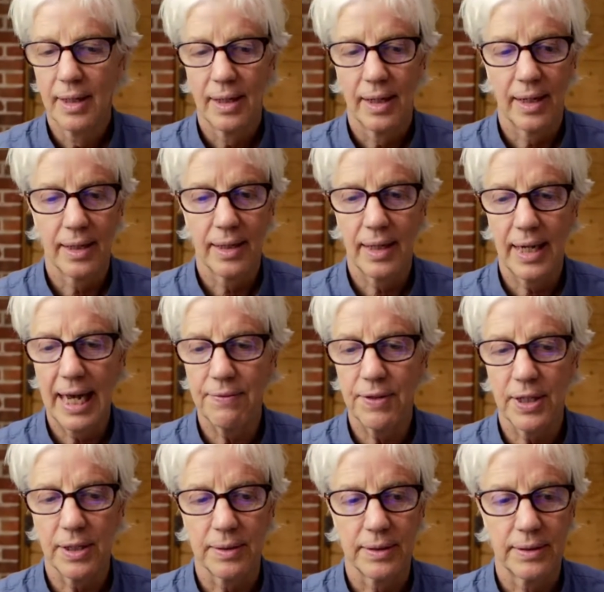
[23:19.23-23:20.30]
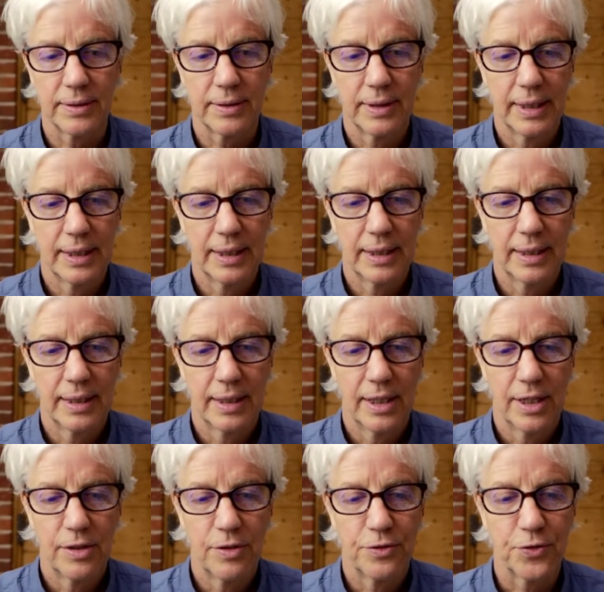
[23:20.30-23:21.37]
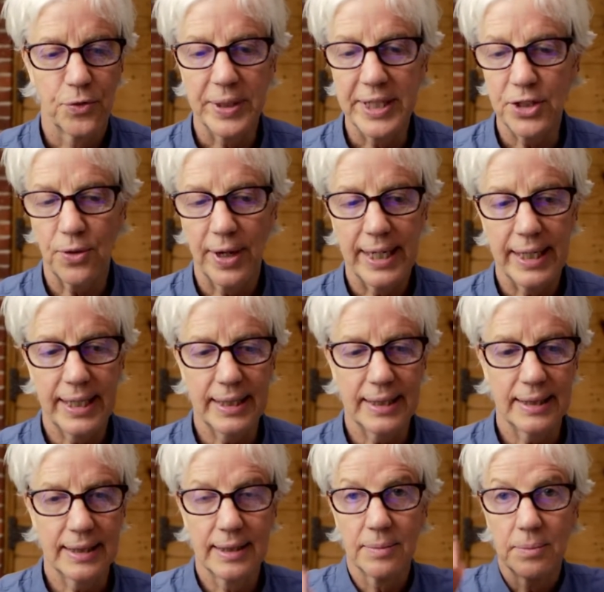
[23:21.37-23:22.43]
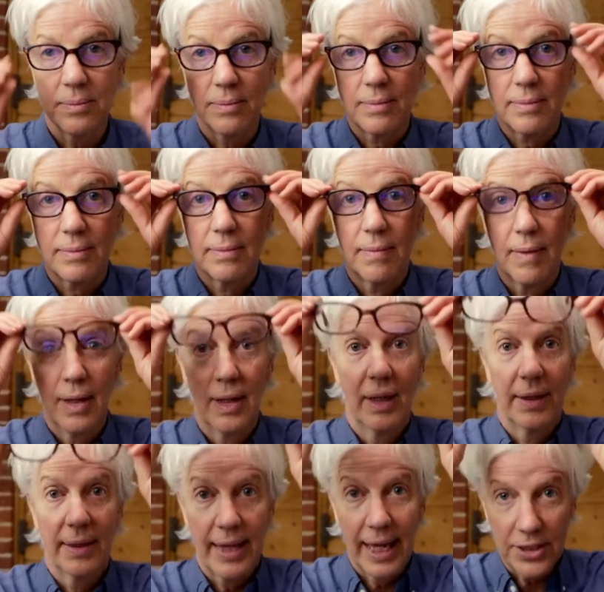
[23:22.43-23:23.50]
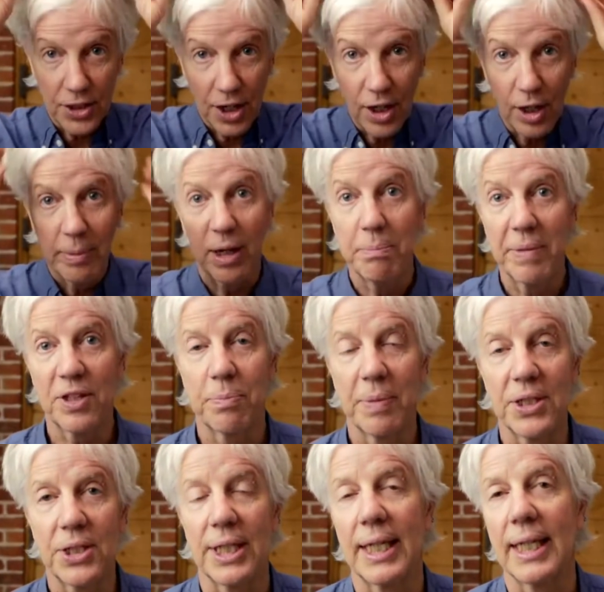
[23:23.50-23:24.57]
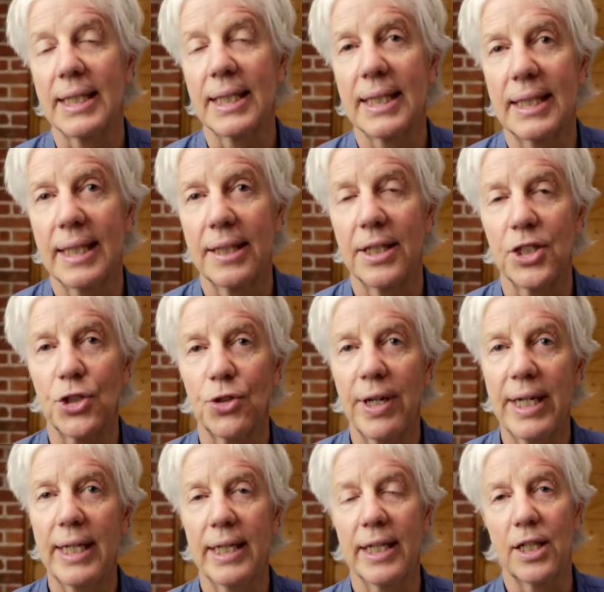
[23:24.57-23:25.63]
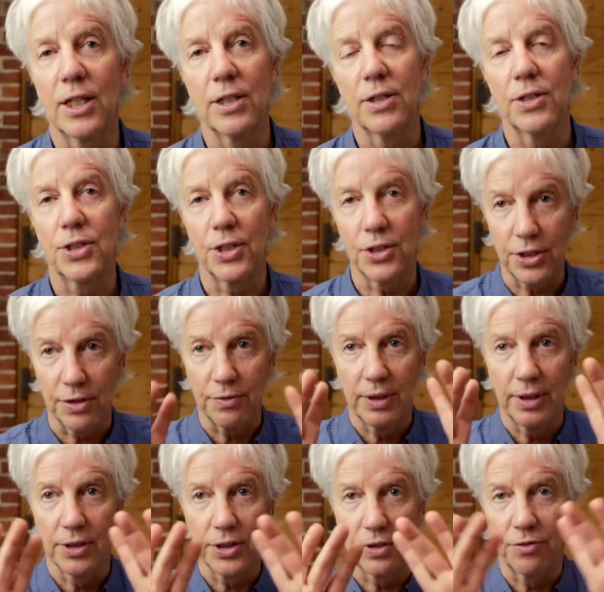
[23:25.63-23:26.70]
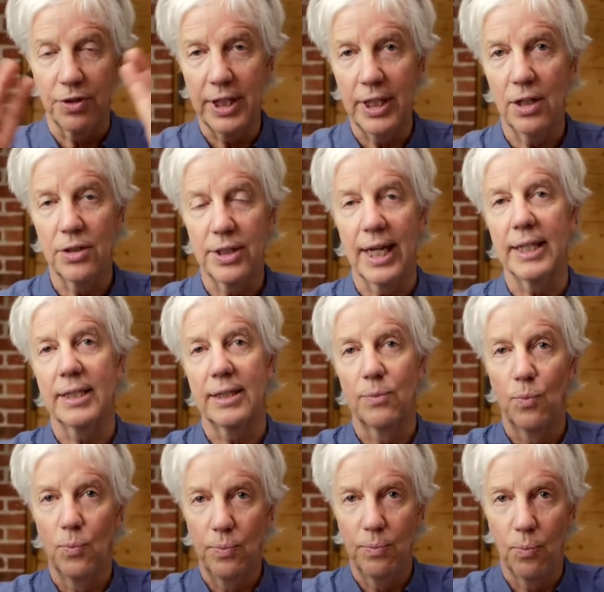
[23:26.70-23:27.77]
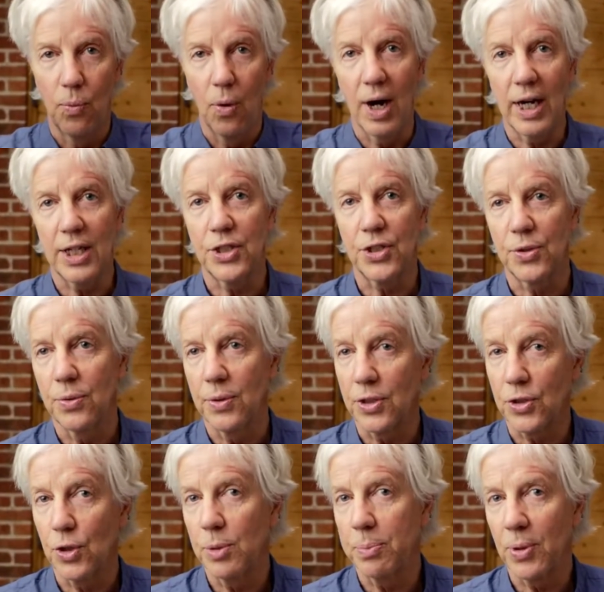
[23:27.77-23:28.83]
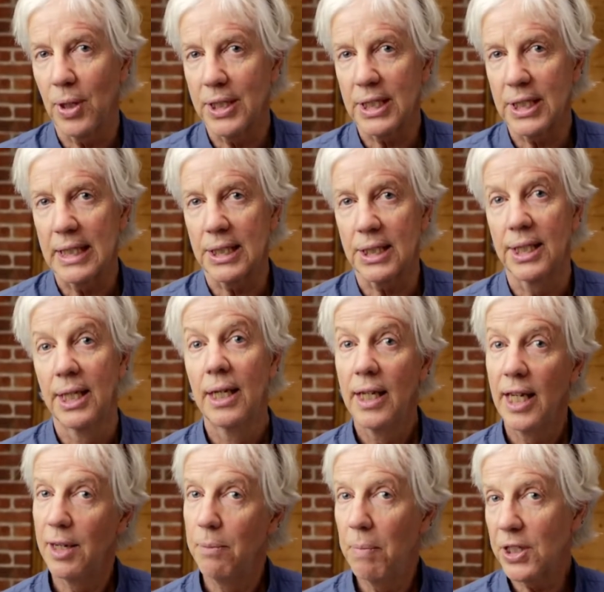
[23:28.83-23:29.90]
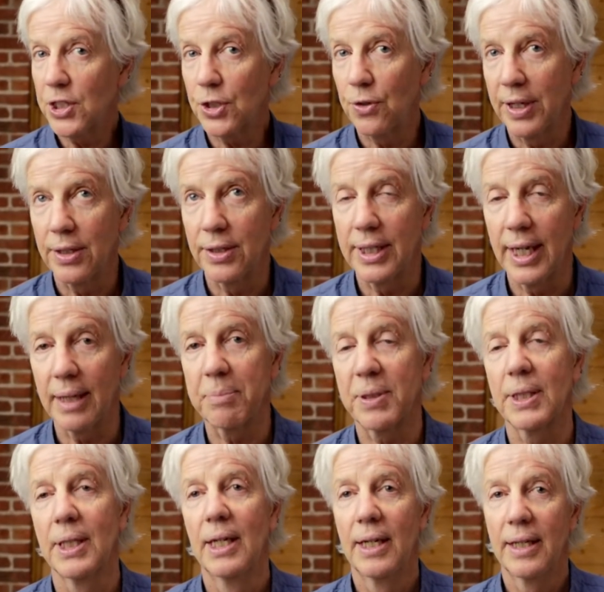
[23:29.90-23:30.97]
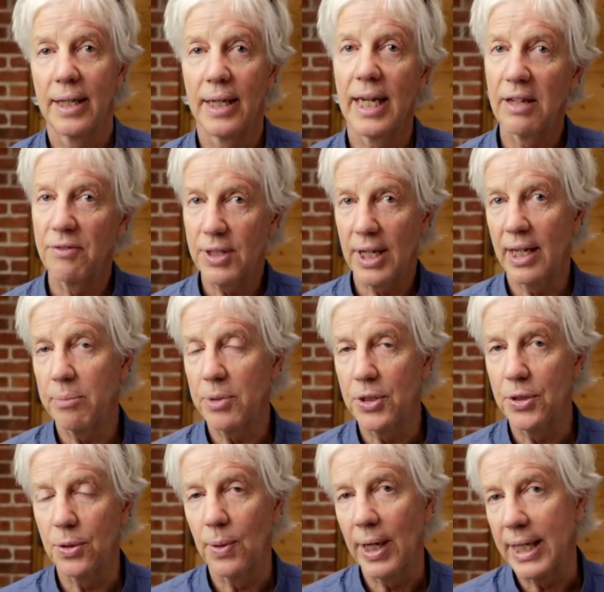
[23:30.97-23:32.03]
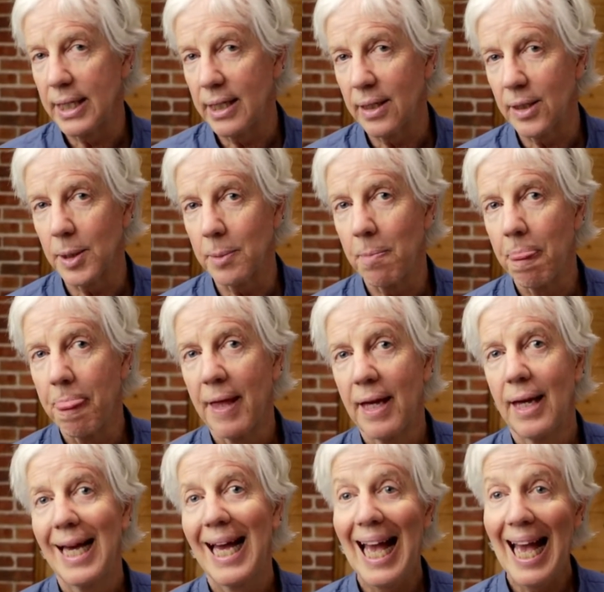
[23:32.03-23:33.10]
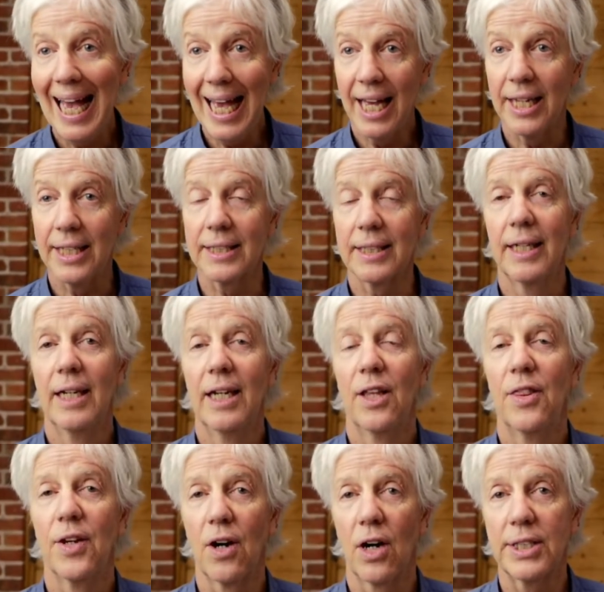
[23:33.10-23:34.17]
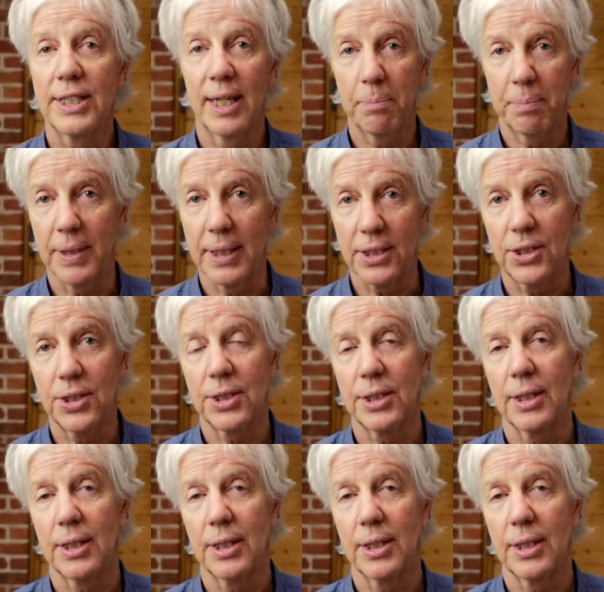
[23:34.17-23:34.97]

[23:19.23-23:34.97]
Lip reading: I have a free training that's all about myth busting. As I said, this training includes, there's a video that walks through this whole process in much greater depth than I have time to do right here. And there are templates